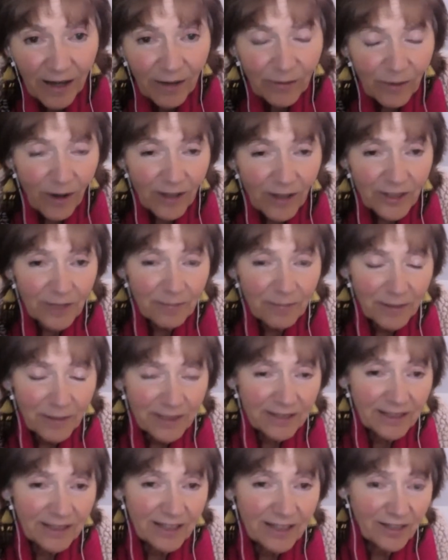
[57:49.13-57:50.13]
Roger
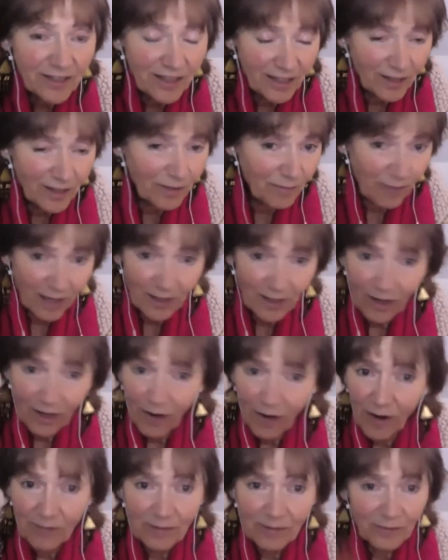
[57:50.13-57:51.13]
Bittel, as you may know,
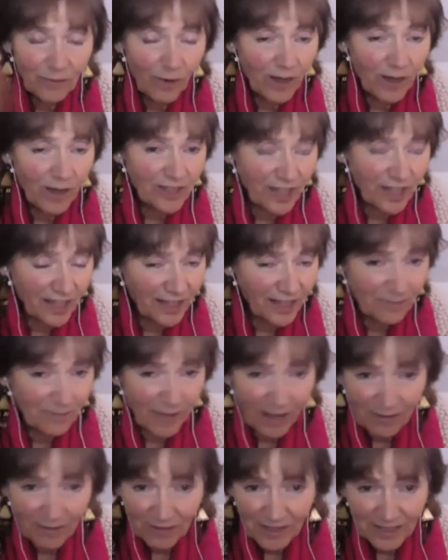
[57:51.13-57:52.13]
I've been watching him
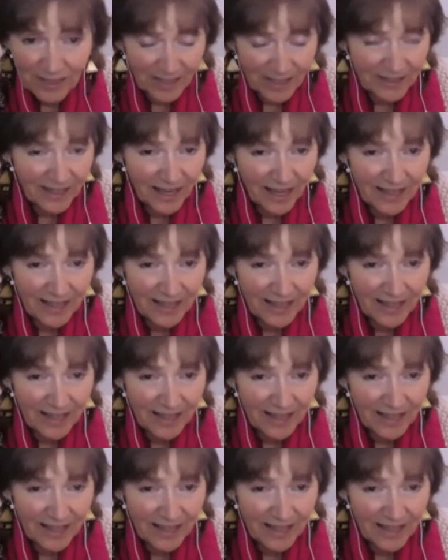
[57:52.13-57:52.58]
every Sunday,